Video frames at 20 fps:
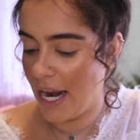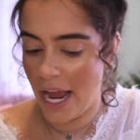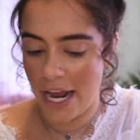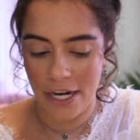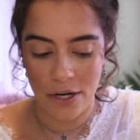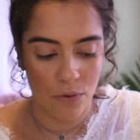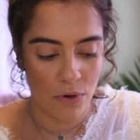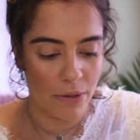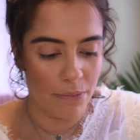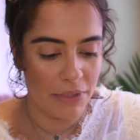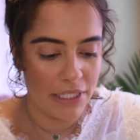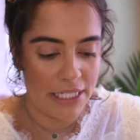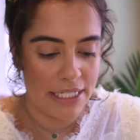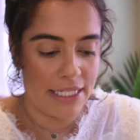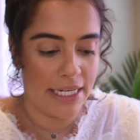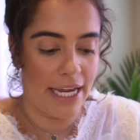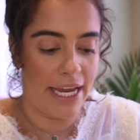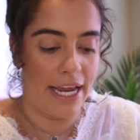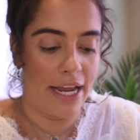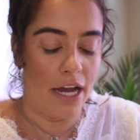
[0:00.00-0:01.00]
I normally
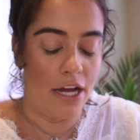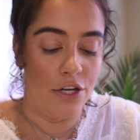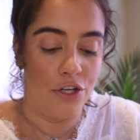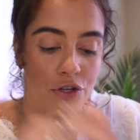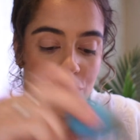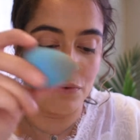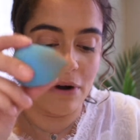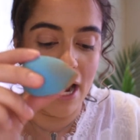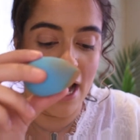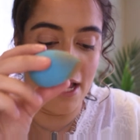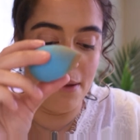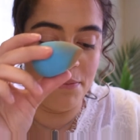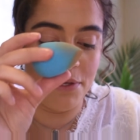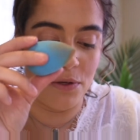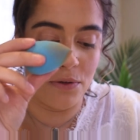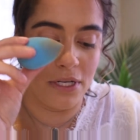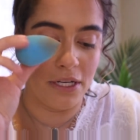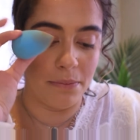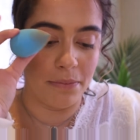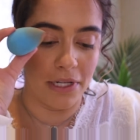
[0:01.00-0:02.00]
take a dry
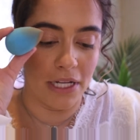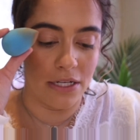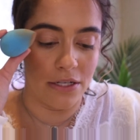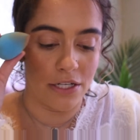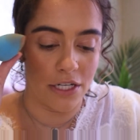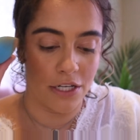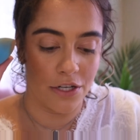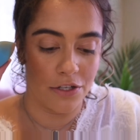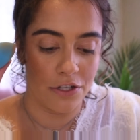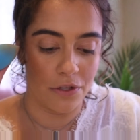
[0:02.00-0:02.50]
beauty blender,